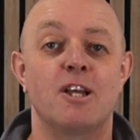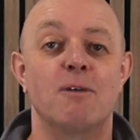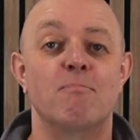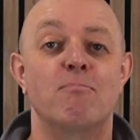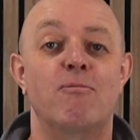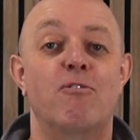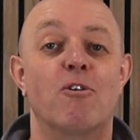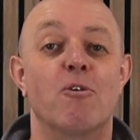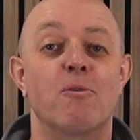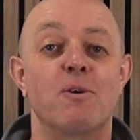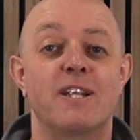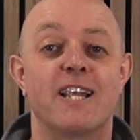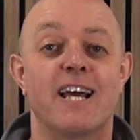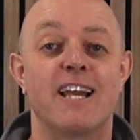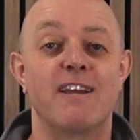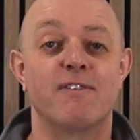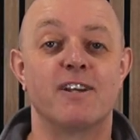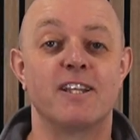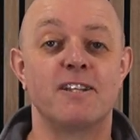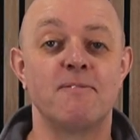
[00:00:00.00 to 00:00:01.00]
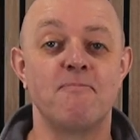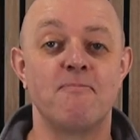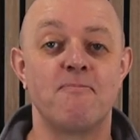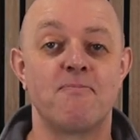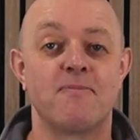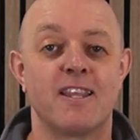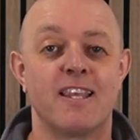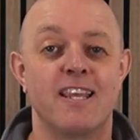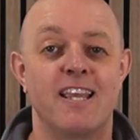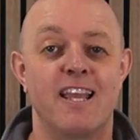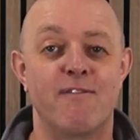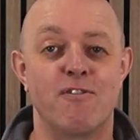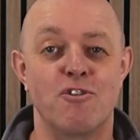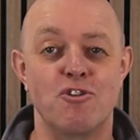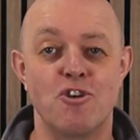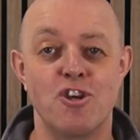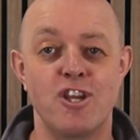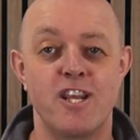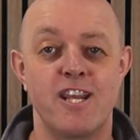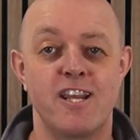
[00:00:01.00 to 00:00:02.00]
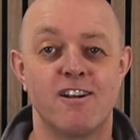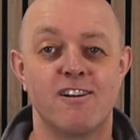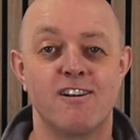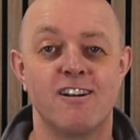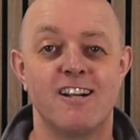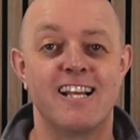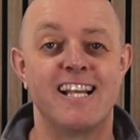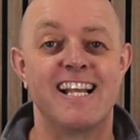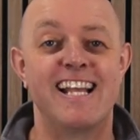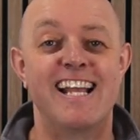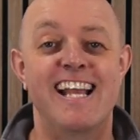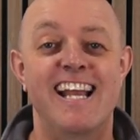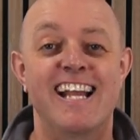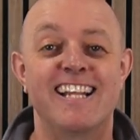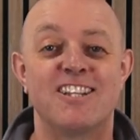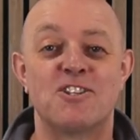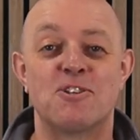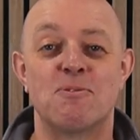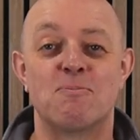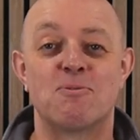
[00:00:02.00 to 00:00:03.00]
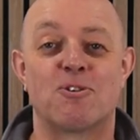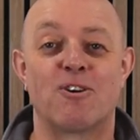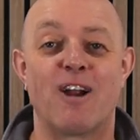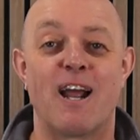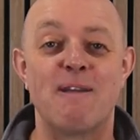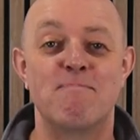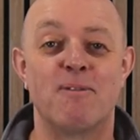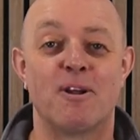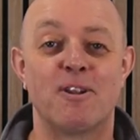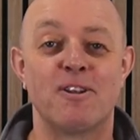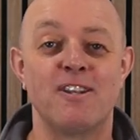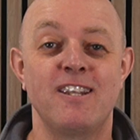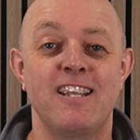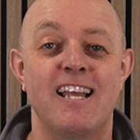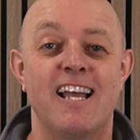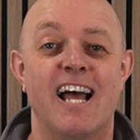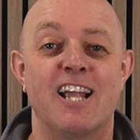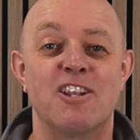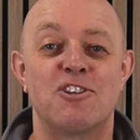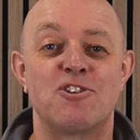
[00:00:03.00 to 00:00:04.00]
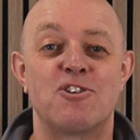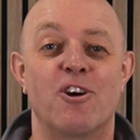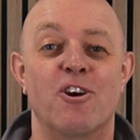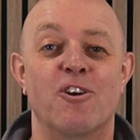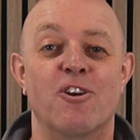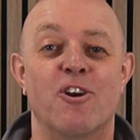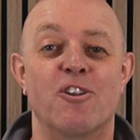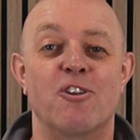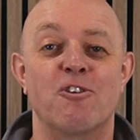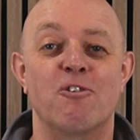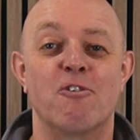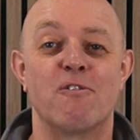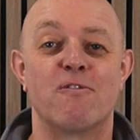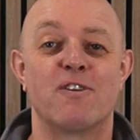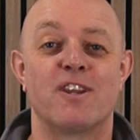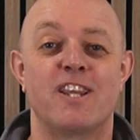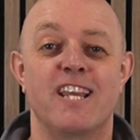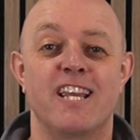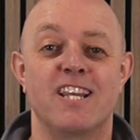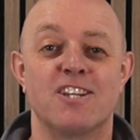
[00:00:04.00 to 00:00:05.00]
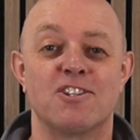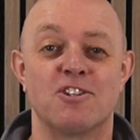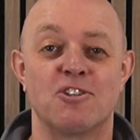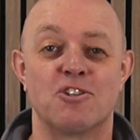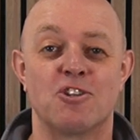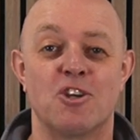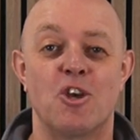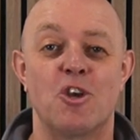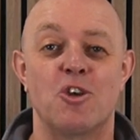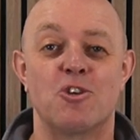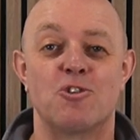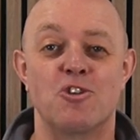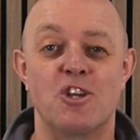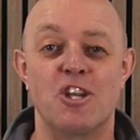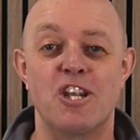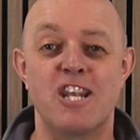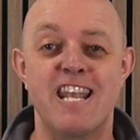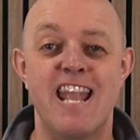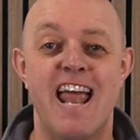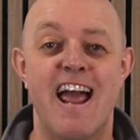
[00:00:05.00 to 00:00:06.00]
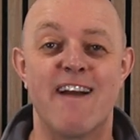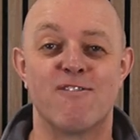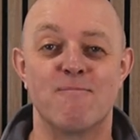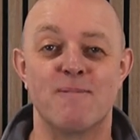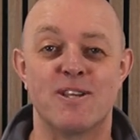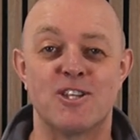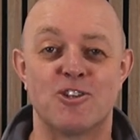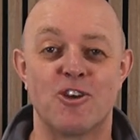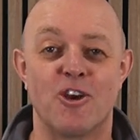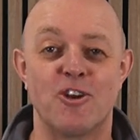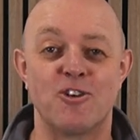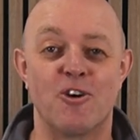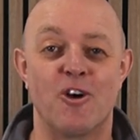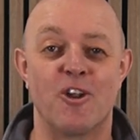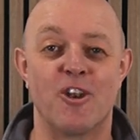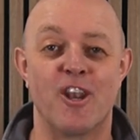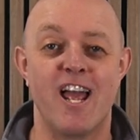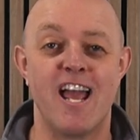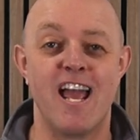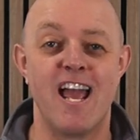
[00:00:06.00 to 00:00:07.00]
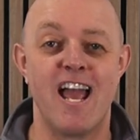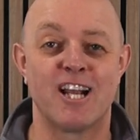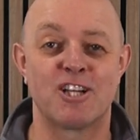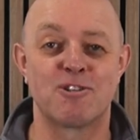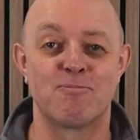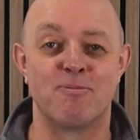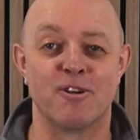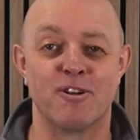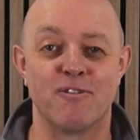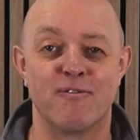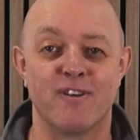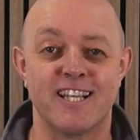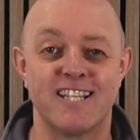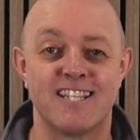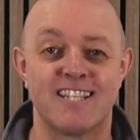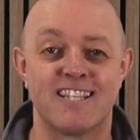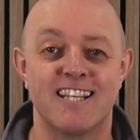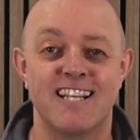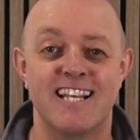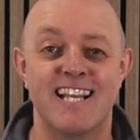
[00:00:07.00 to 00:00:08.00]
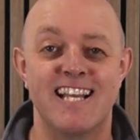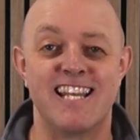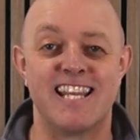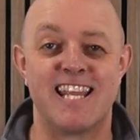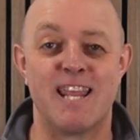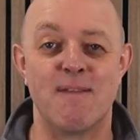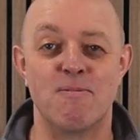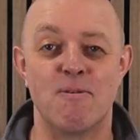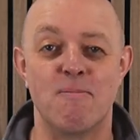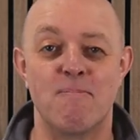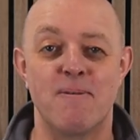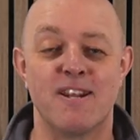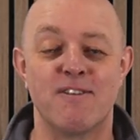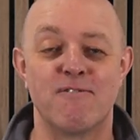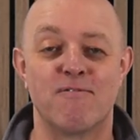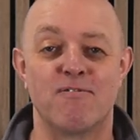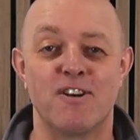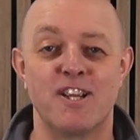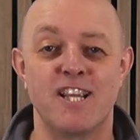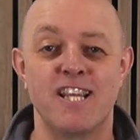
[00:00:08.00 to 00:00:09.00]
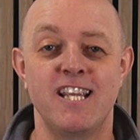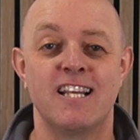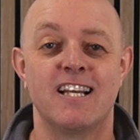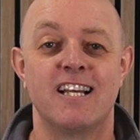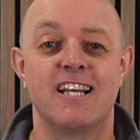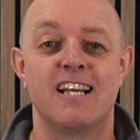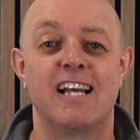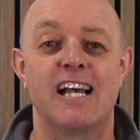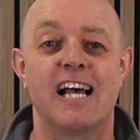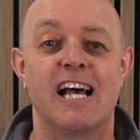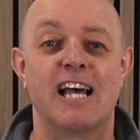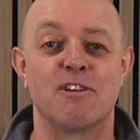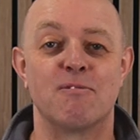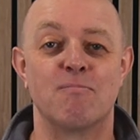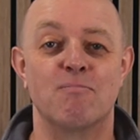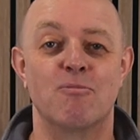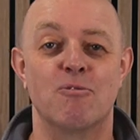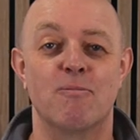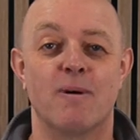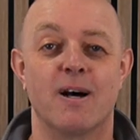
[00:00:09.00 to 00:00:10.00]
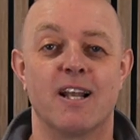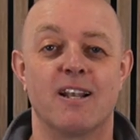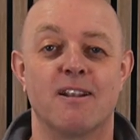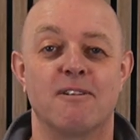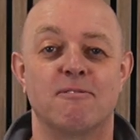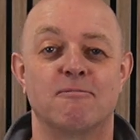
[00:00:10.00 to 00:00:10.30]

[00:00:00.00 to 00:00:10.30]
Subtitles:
Before we dive in, if you're new here, hit the subscribe button and turn on the notifications so you never miss out on expert advice to keep you pain-free and mobile.